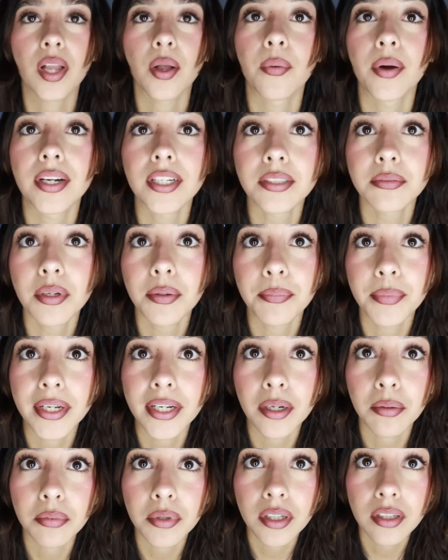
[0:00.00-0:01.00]
what does my
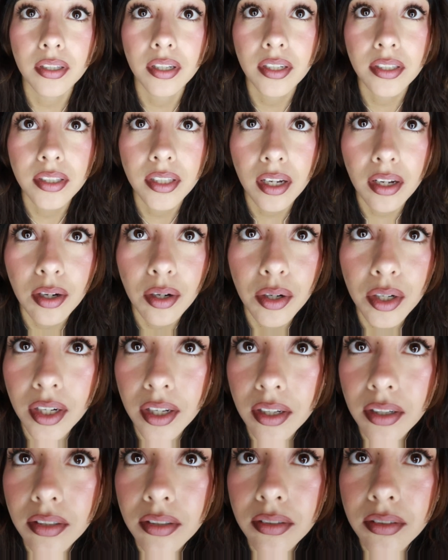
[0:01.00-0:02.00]
makeup look like though? Hold
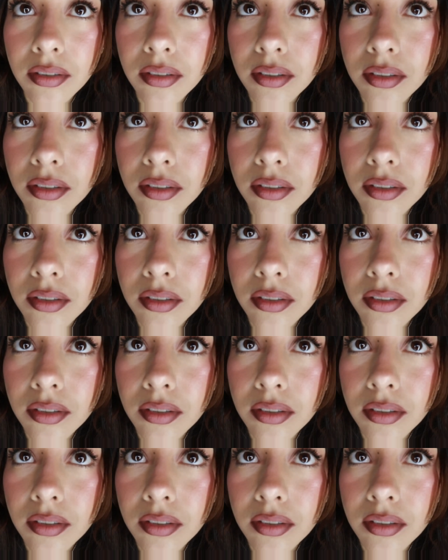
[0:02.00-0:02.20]
on.